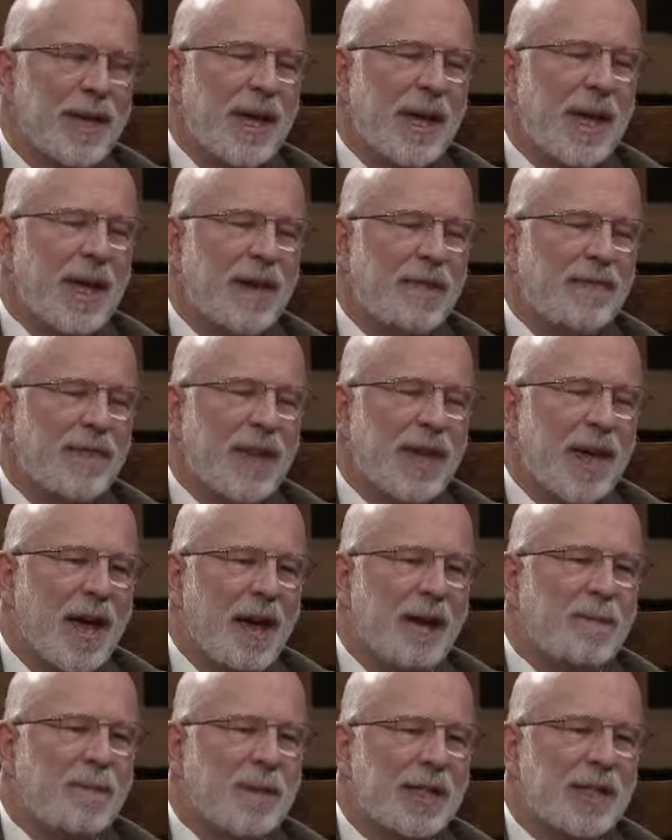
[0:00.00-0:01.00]
And if the
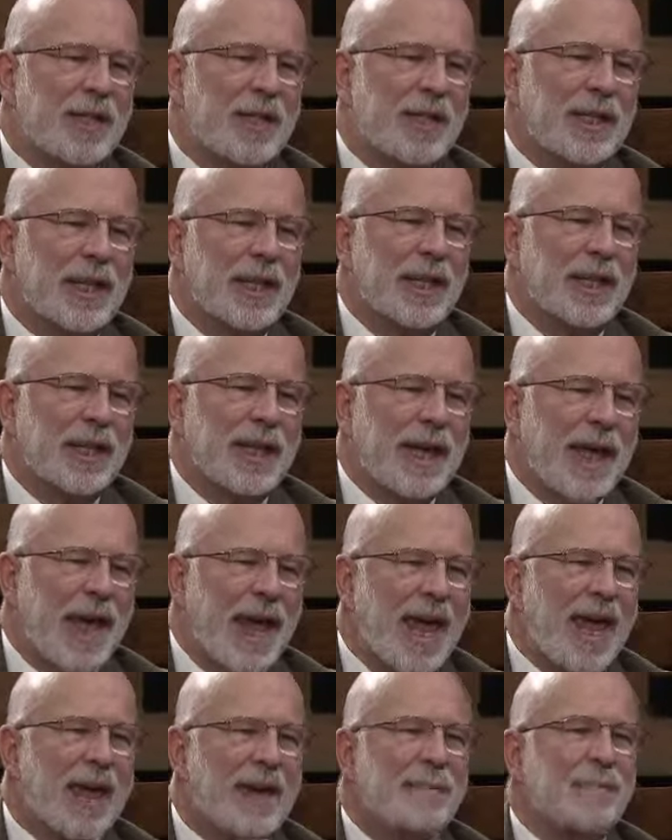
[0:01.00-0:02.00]
elements
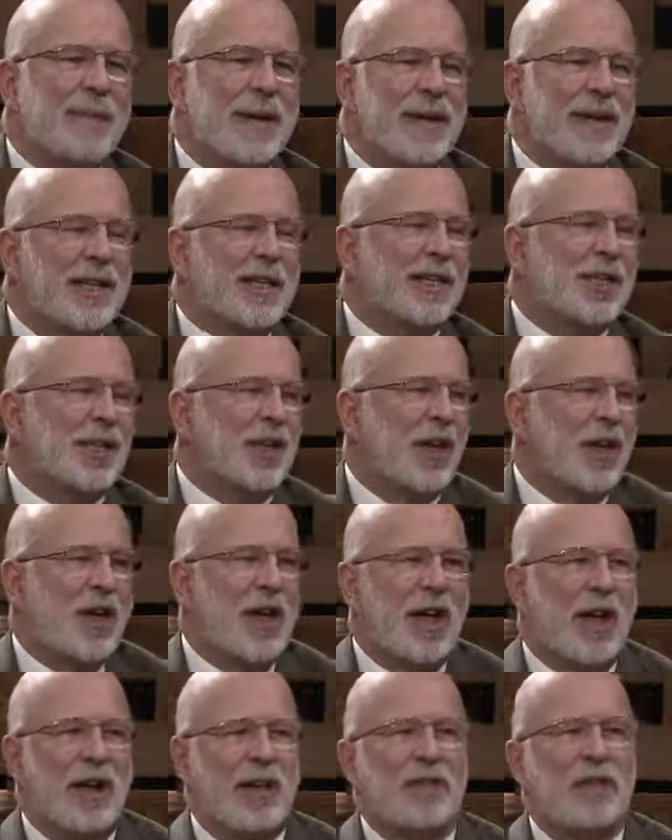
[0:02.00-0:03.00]
can't be
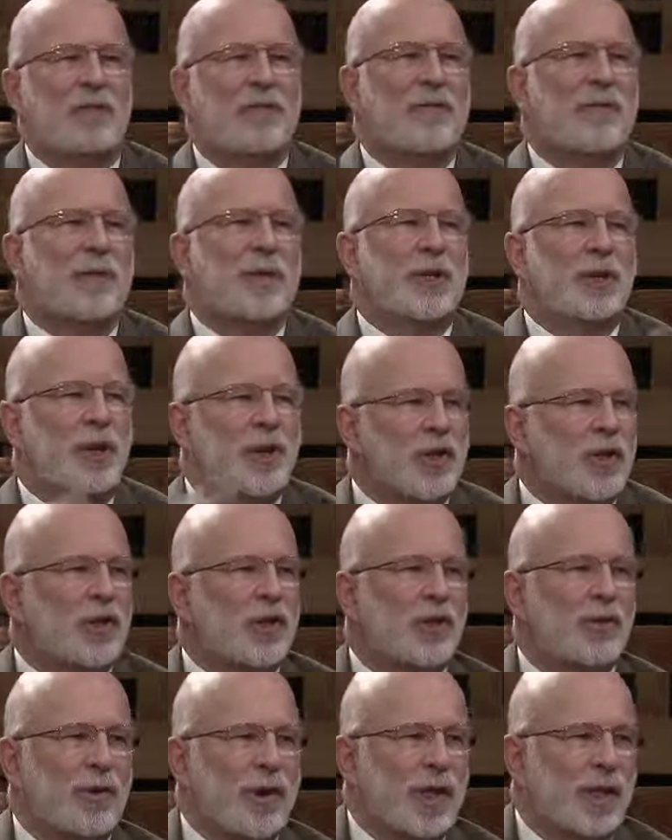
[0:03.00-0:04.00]
dislodged from a total
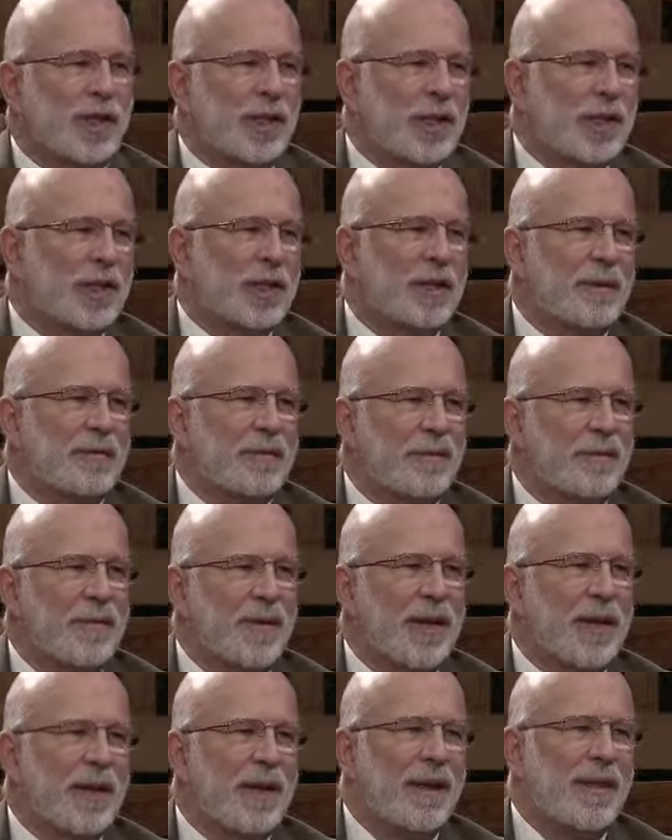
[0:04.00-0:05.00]
Sharia system,
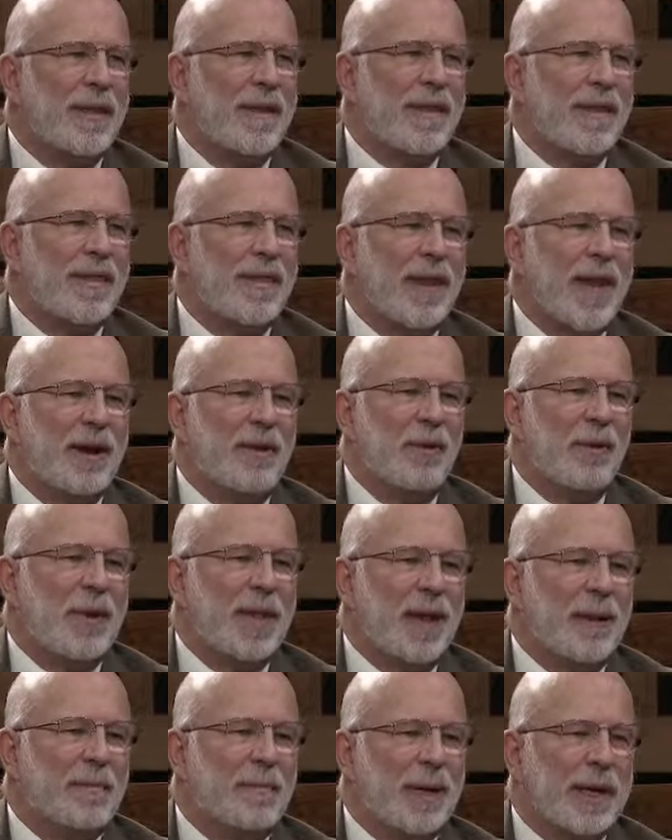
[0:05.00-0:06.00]
then
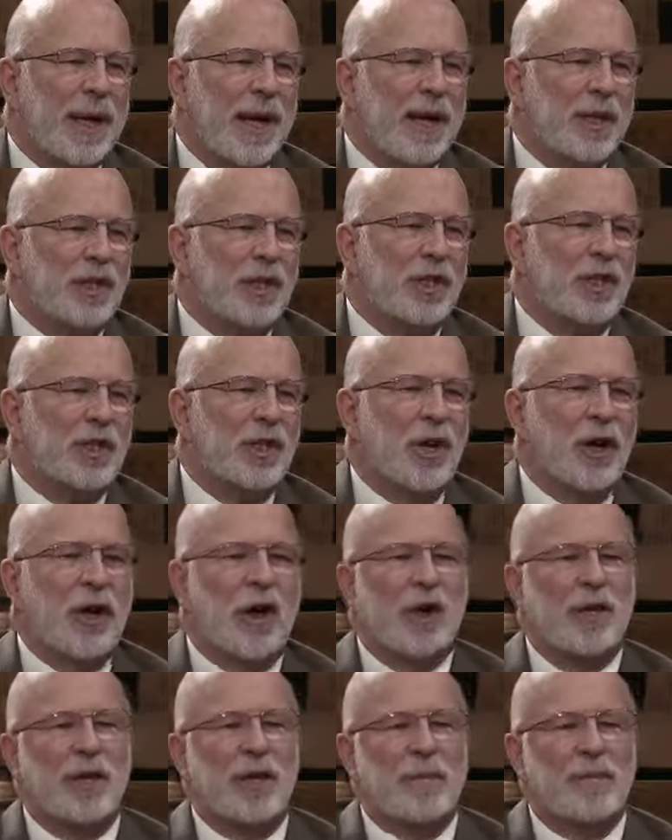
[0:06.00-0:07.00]
the implications
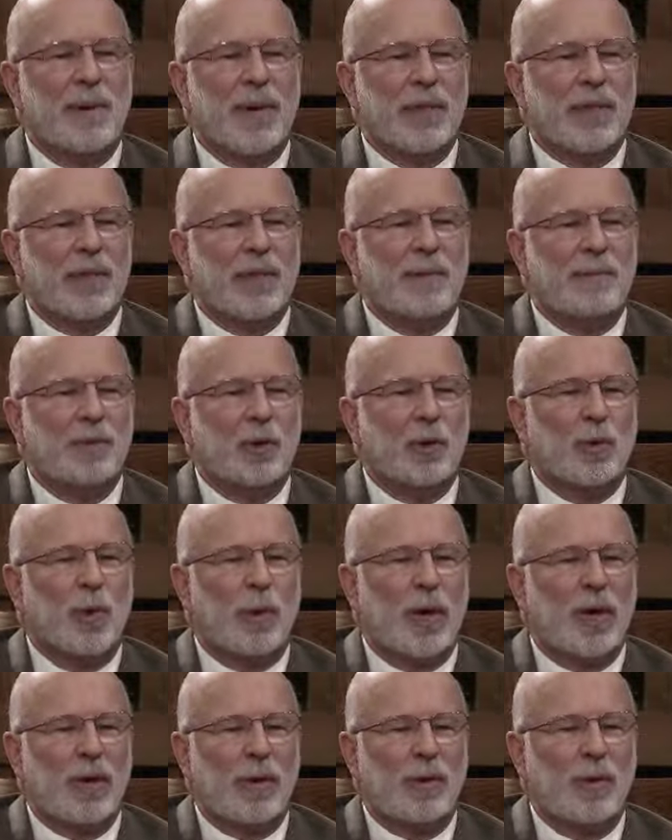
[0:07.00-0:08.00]
are that Muslims
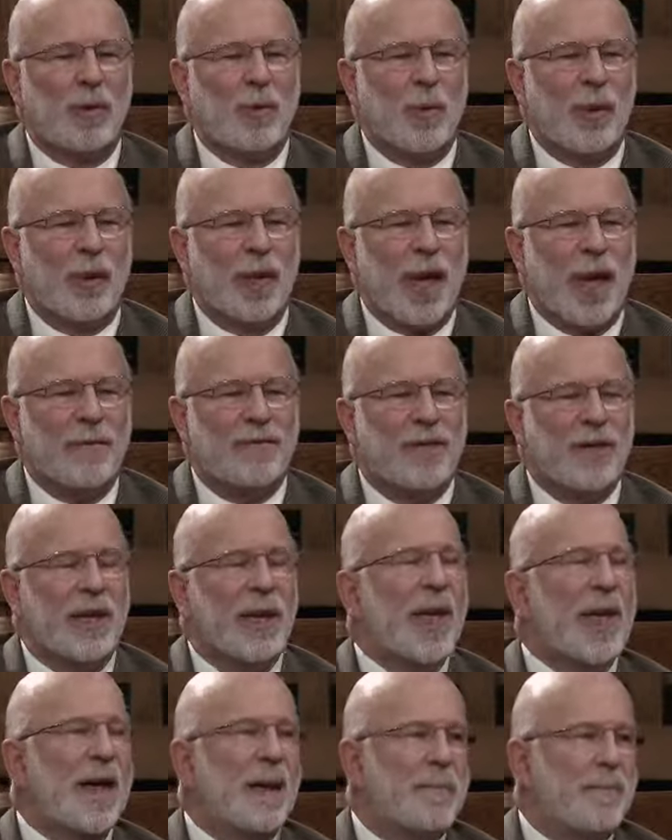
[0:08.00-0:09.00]
will, will have to
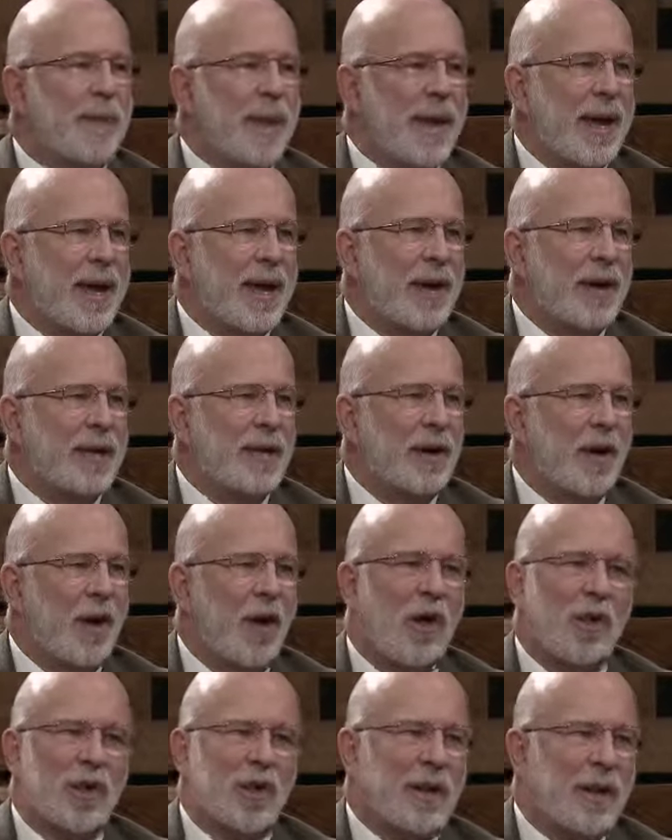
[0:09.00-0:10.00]
campaign
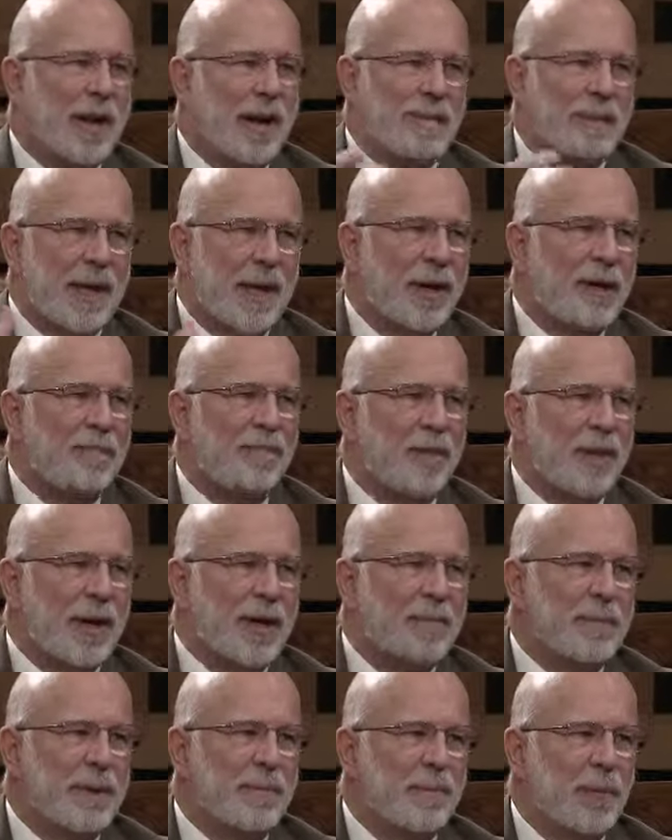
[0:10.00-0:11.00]
all the time they have
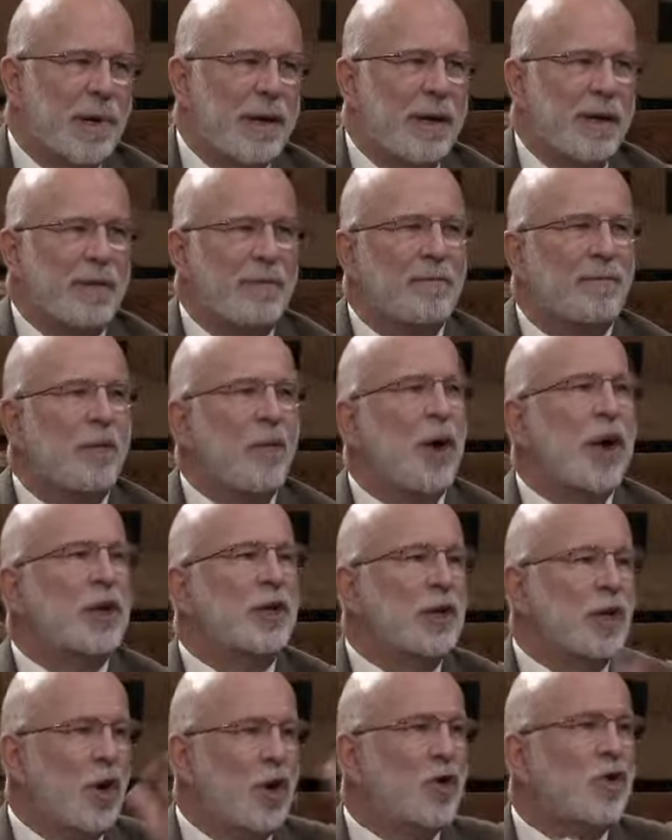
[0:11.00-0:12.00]
freedom in Britain for a
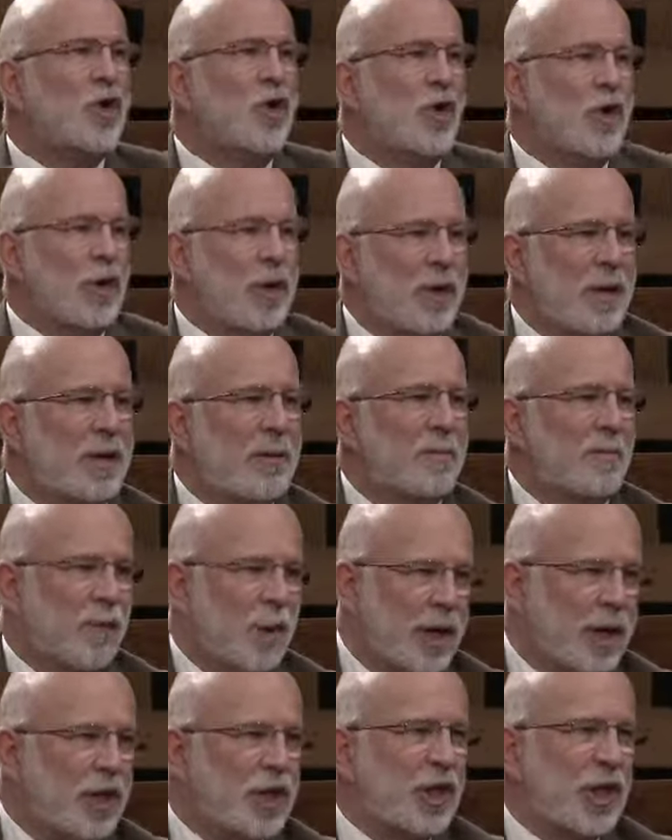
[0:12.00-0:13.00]
total
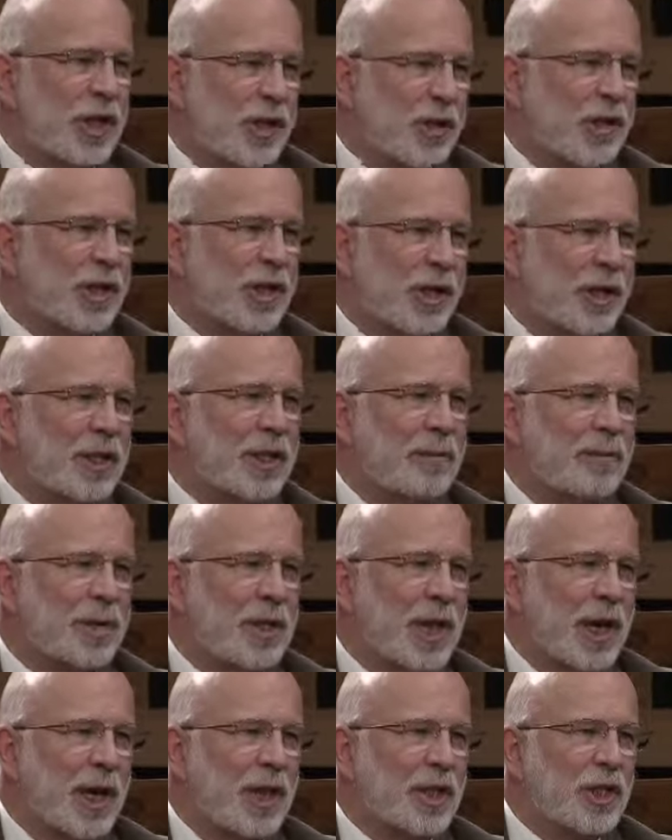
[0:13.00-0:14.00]
British legal system
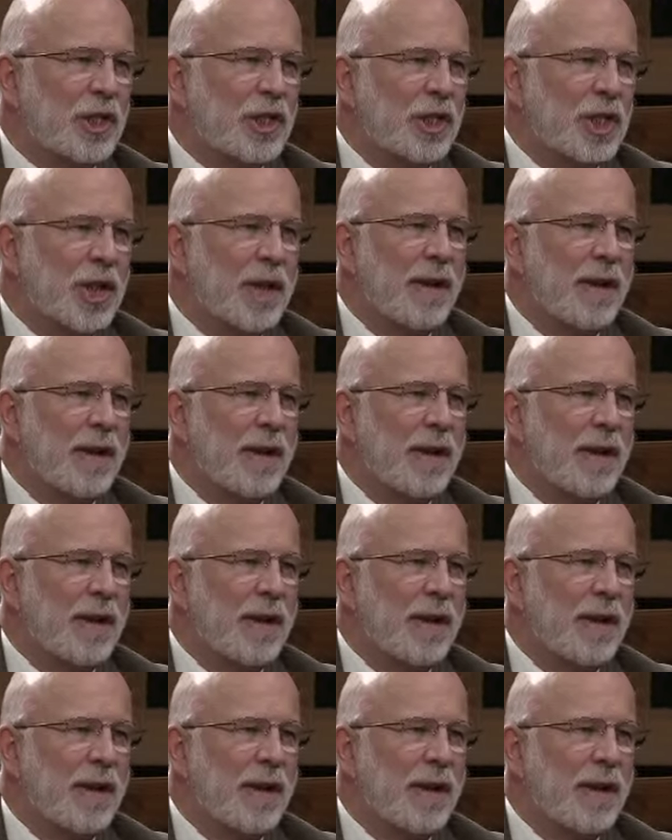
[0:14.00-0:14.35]
change.